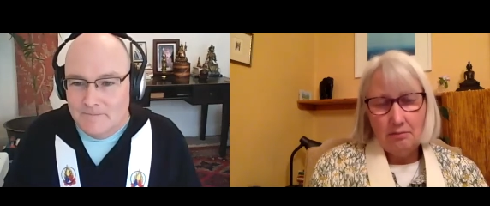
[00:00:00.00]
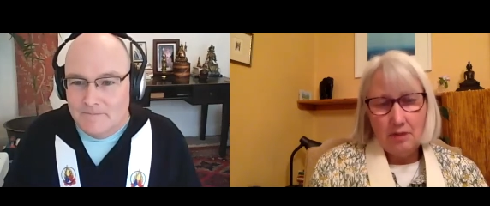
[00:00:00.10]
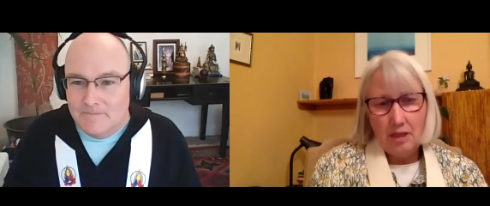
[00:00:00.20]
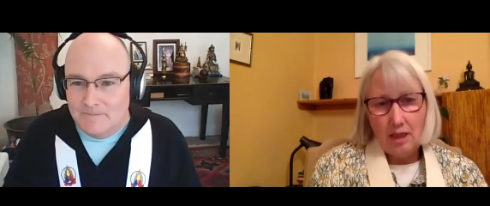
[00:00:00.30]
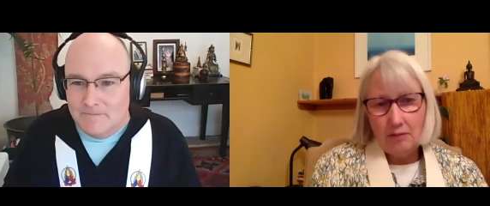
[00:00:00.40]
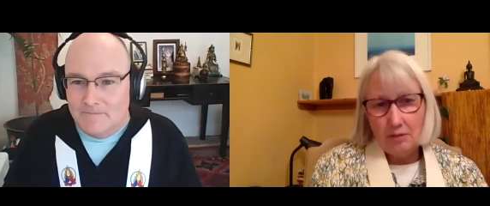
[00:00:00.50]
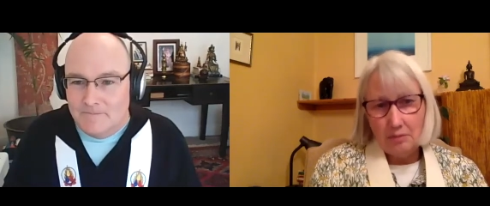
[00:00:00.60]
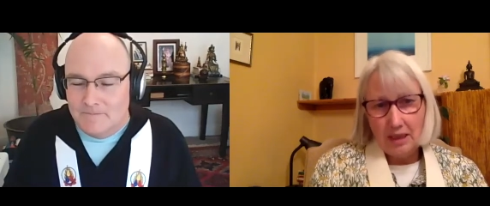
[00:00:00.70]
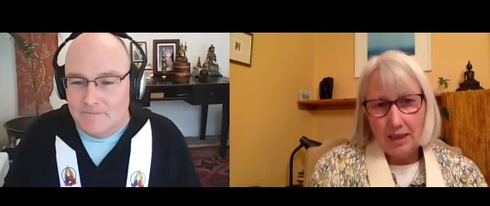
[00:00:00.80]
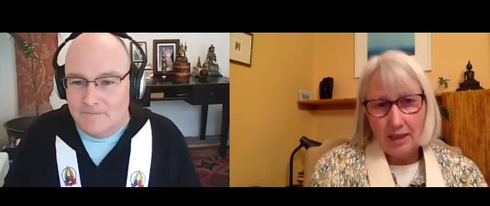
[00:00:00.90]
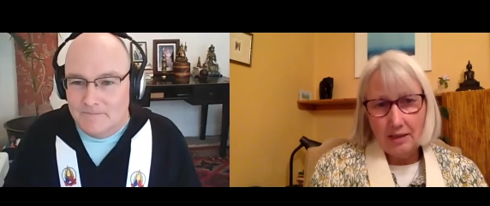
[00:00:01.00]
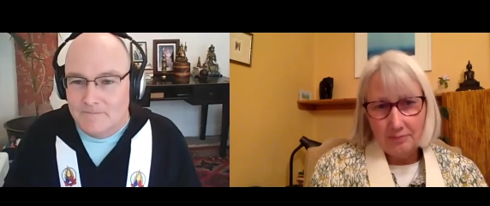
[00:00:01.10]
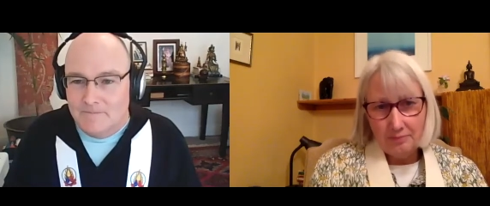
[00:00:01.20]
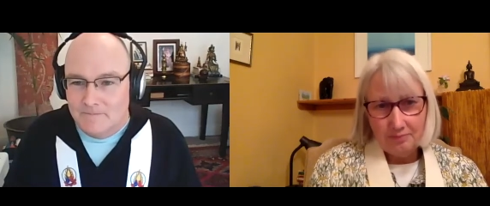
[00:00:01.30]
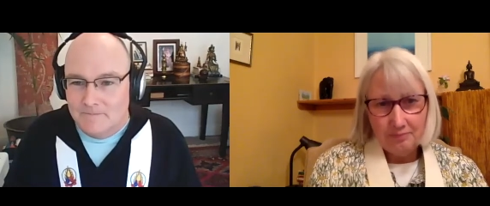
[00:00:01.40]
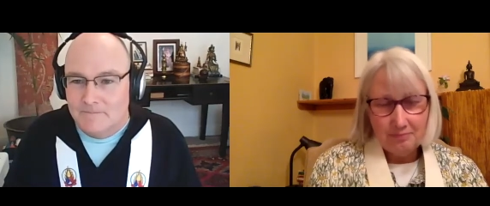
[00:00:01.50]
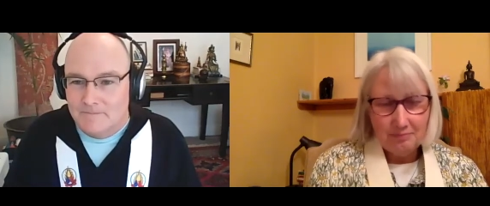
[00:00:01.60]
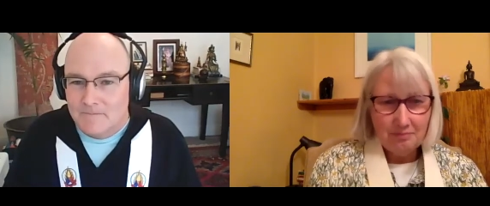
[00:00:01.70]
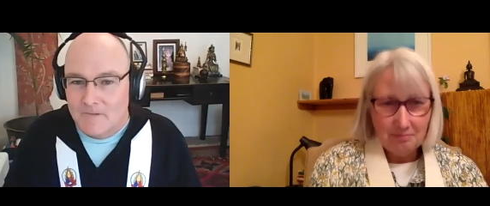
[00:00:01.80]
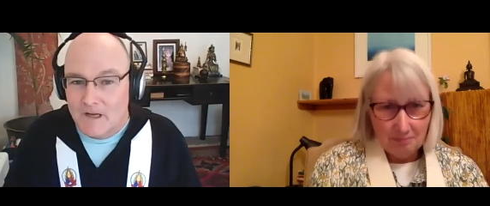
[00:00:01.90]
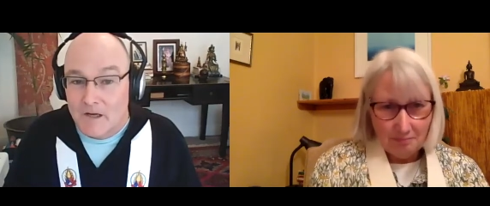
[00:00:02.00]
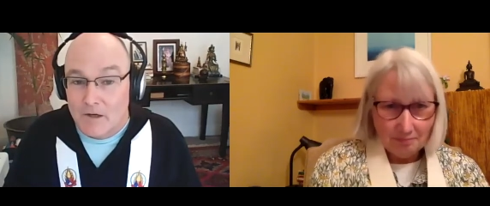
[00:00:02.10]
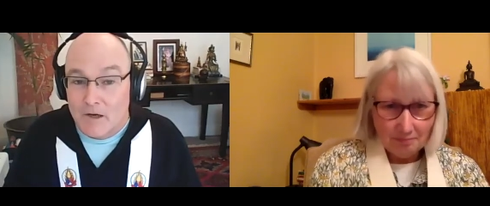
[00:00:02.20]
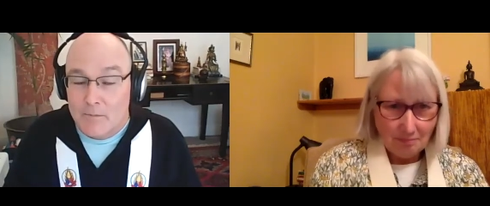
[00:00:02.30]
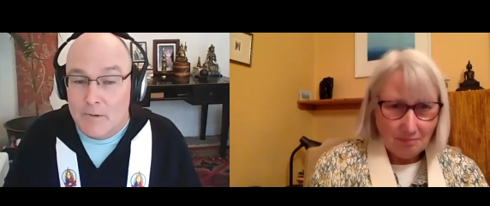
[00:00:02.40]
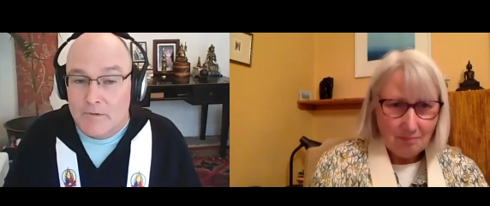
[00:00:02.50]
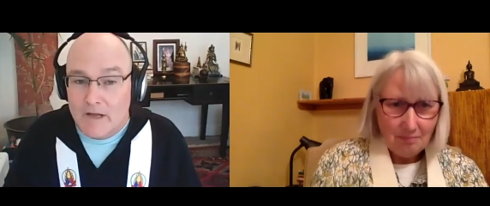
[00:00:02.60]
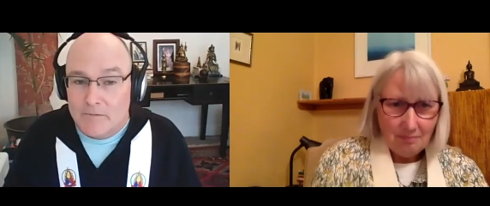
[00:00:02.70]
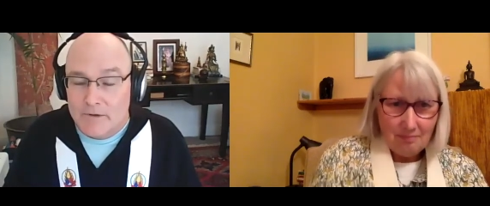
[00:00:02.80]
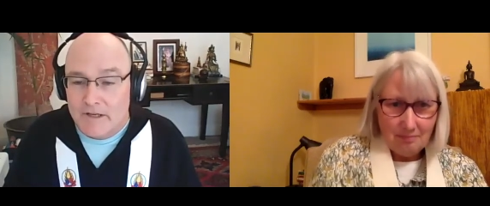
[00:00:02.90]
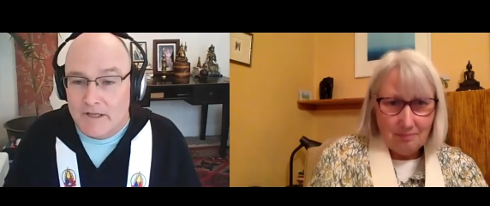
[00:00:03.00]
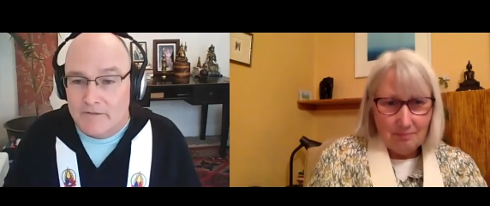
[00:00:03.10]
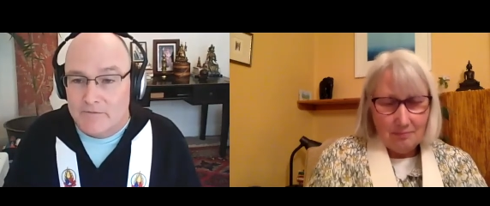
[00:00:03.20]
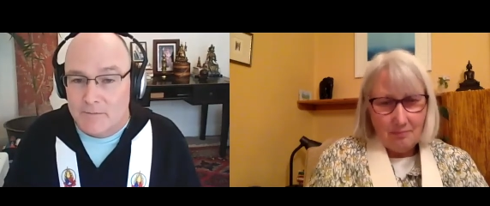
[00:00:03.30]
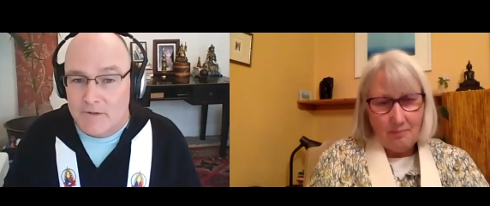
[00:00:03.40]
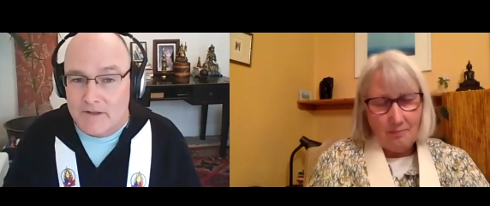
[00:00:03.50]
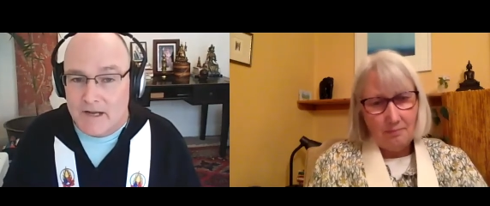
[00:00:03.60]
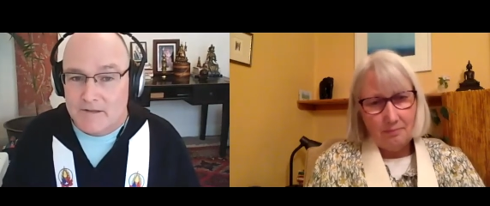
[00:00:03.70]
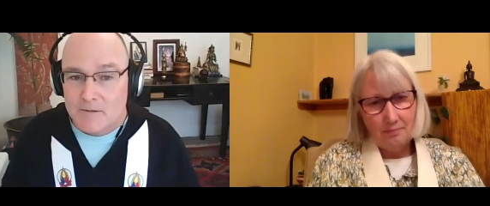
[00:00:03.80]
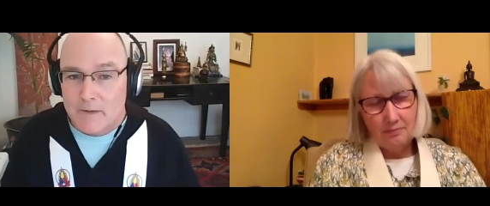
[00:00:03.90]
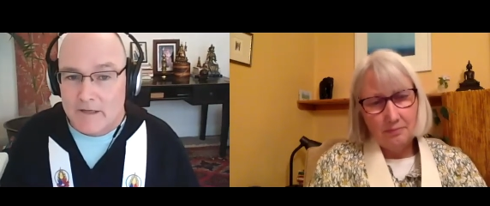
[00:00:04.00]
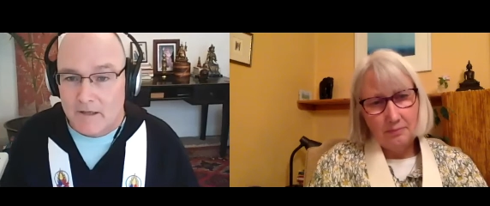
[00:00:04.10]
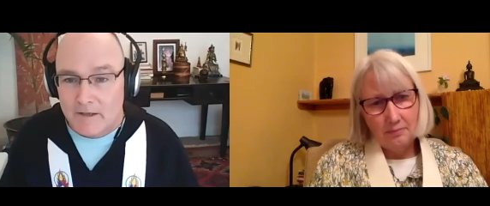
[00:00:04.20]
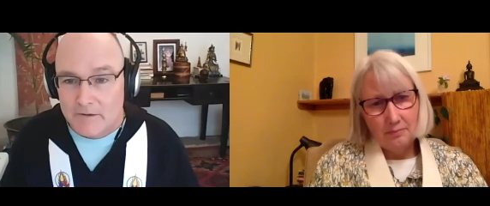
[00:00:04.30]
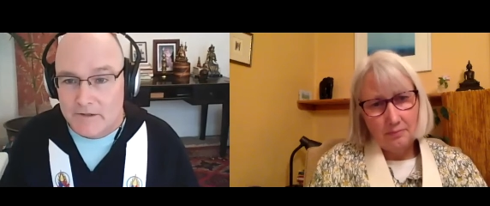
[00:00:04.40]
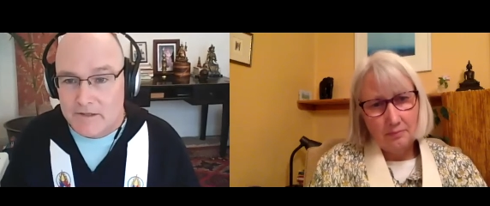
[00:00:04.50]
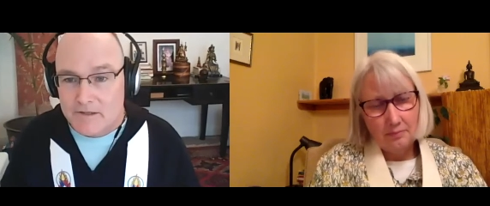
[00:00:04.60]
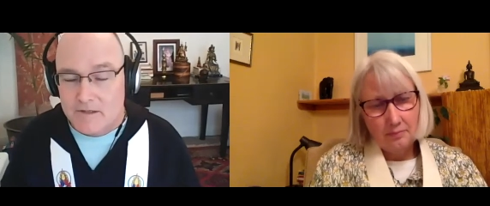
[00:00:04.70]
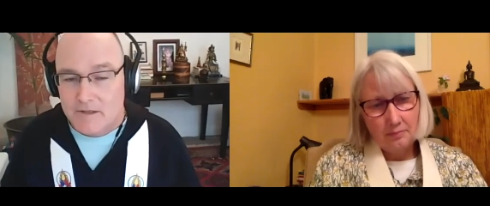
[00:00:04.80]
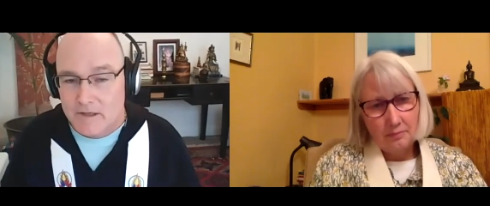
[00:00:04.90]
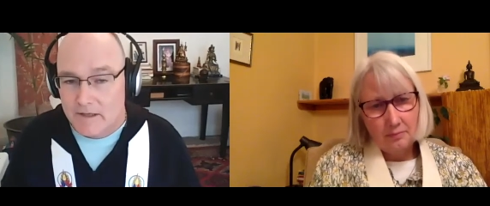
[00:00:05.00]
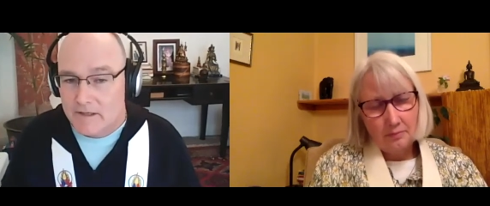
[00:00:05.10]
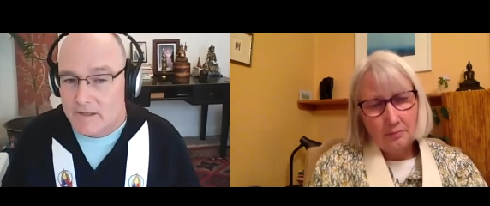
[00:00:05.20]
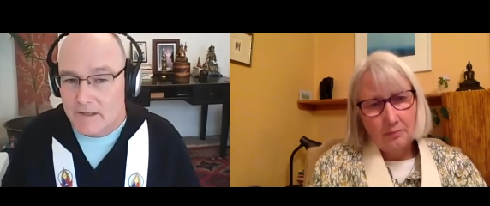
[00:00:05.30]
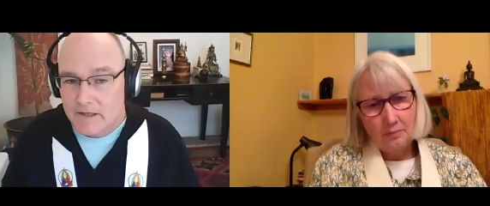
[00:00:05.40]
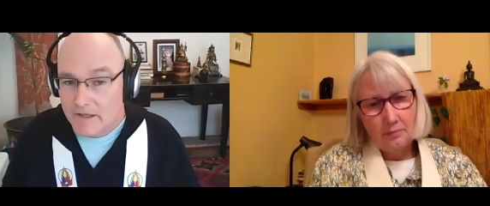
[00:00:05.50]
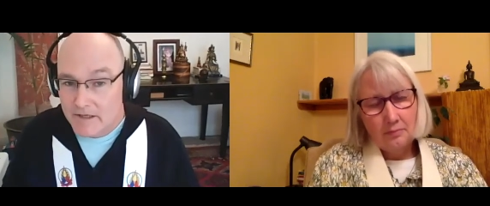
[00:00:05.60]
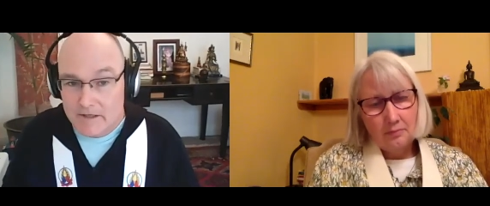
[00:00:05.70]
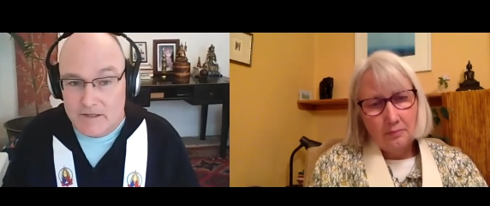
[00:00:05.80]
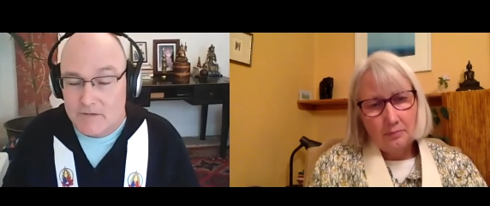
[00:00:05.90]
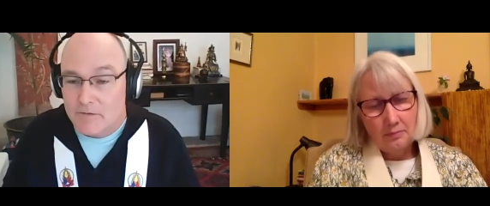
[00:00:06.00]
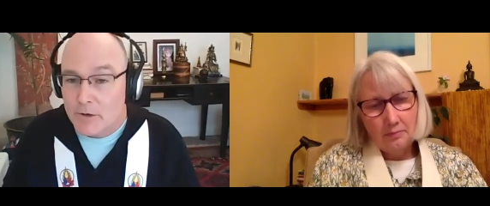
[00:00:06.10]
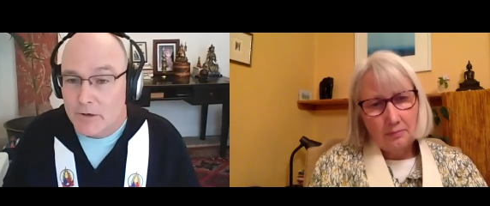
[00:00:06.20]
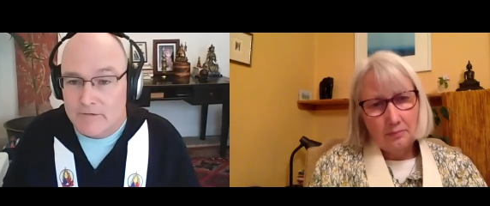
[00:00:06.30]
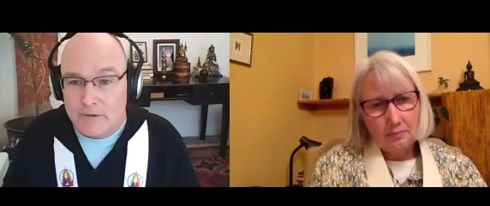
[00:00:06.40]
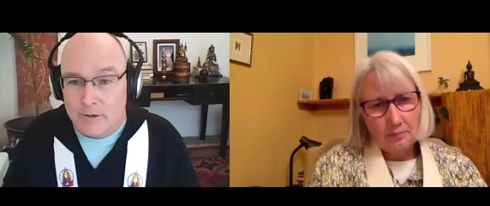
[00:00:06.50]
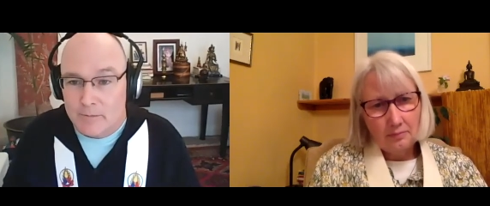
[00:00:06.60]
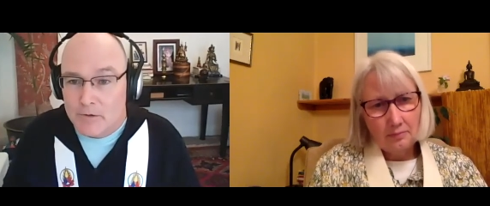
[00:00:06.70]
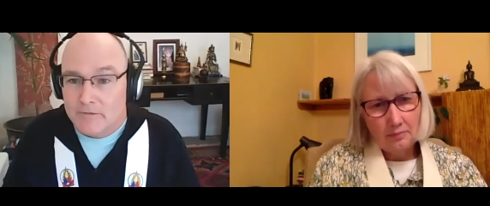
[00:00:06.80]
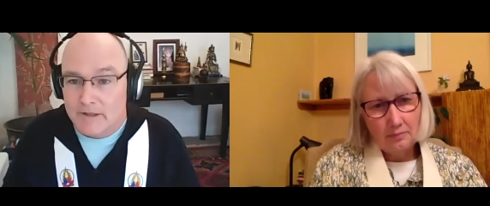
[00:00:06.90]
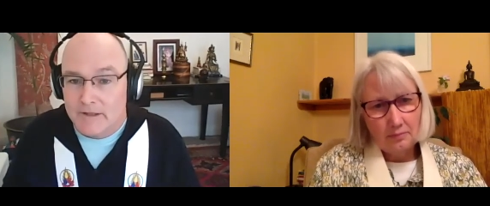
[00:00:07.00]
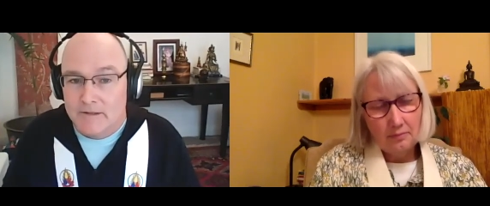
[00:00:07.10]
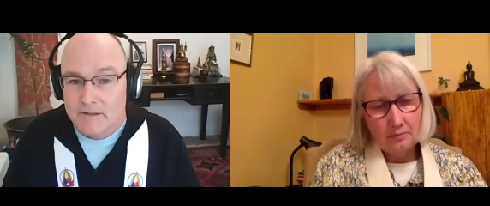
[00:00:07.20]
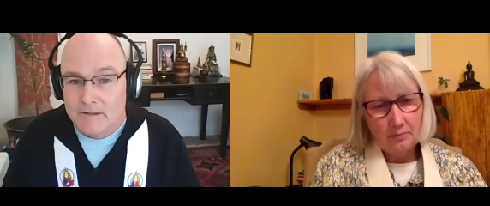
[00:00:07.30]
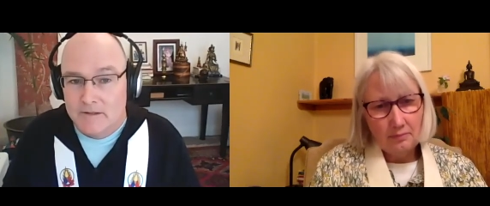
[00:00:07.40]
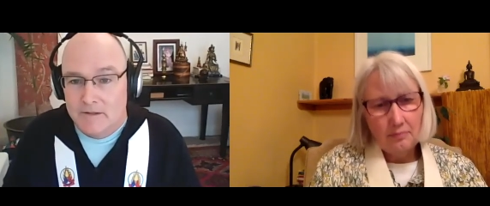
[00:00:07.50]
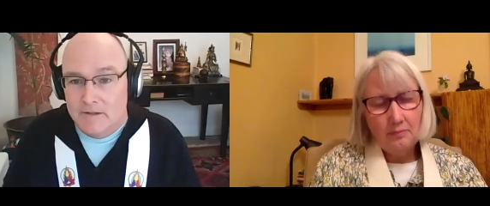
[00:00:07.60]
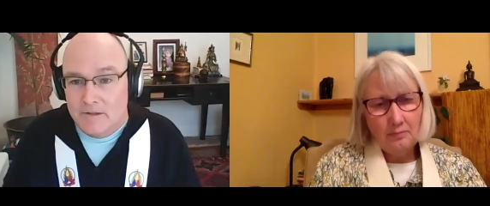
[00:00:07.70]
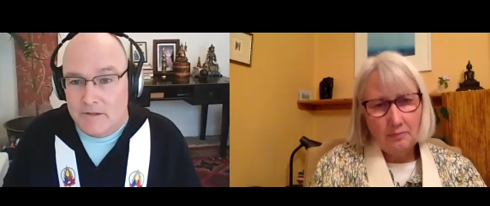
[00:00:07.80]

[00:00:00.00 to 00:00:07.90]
Speaker 1: I wouldn't be here.
Speaker 2: I remember that reading from the Thousand Petal Lotus, and it is very, very moving.
Speaker 1: Mm.